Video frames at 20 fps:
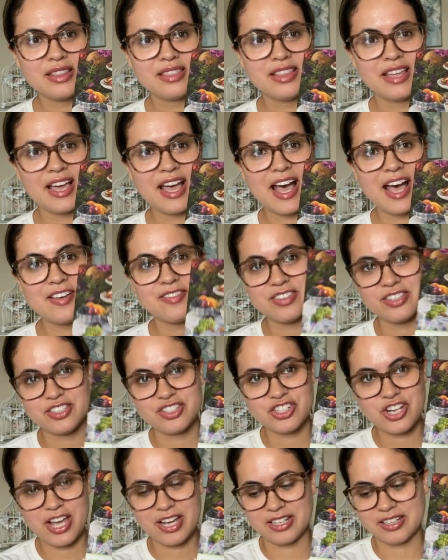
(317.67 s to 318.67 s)
they have
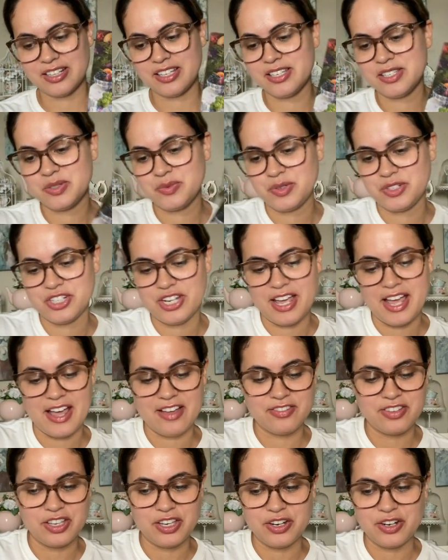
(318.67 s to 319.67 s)
this checklist, which I
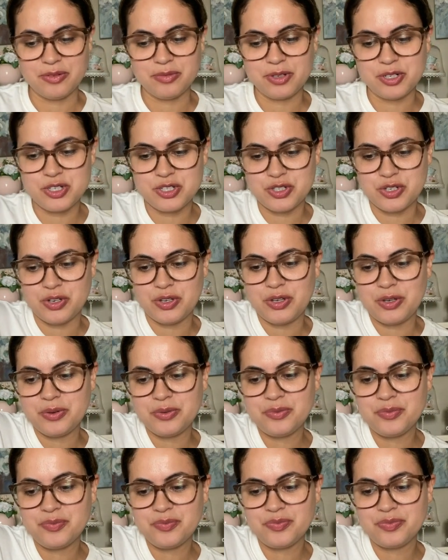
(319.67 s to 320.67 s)
have here, I'm going to show
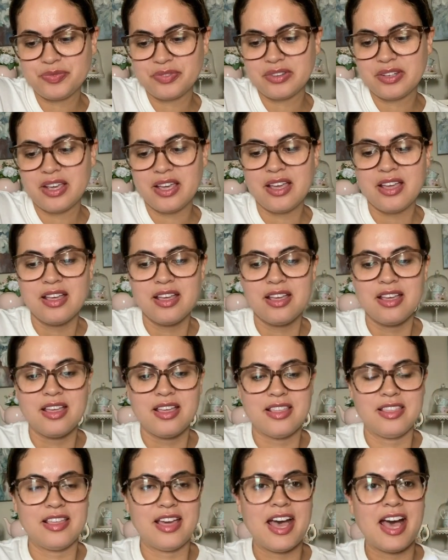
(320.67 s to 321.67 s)
you.
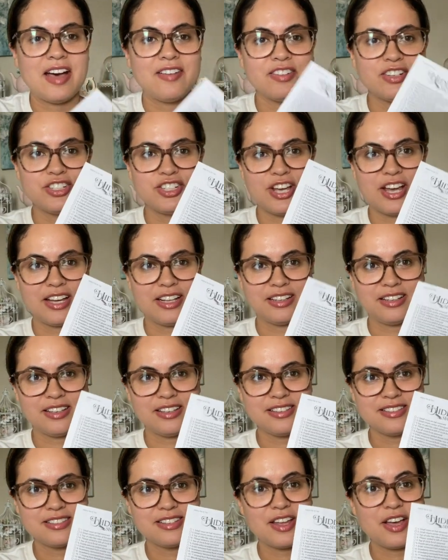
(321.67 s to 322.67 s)
They have a
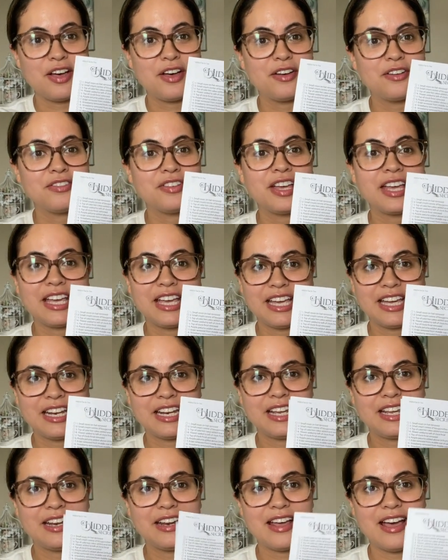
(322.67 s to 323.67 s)
checklist of
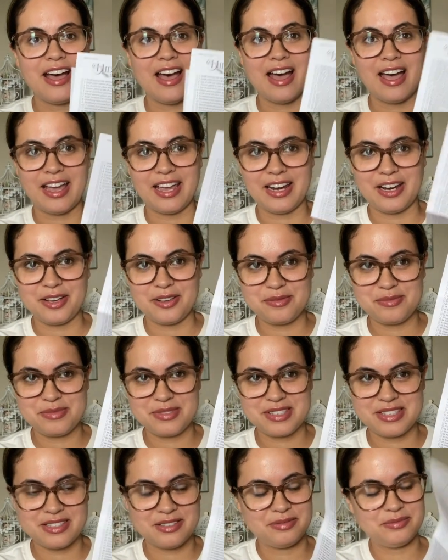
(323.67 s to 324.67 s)
hidden
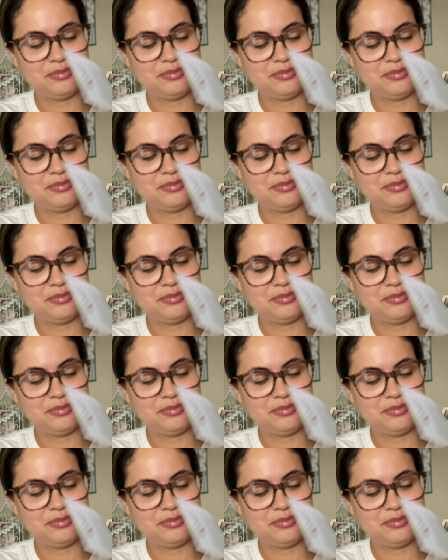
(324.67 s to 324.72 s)
items.